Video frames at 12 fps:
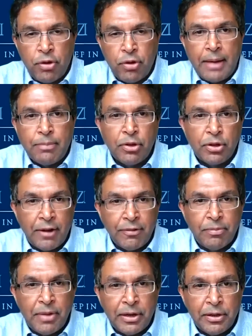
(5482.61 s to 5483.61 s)
tribal
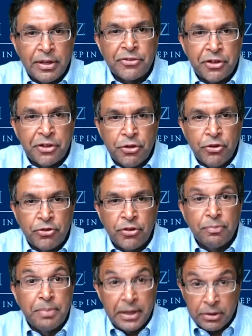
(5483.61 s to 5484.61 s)
governmental
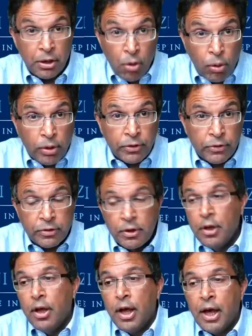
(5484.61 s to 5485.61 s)
institutions, be it the
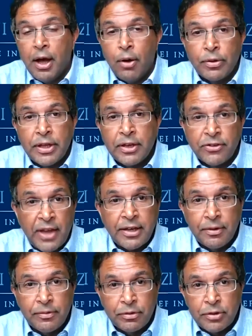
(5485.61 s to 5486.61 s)
courts or the
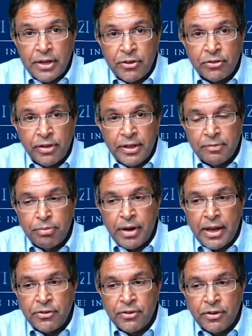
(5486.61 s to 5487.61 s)
executive or
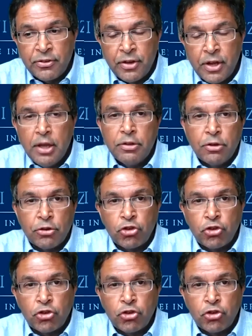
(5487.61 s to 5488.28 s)
legislative branches.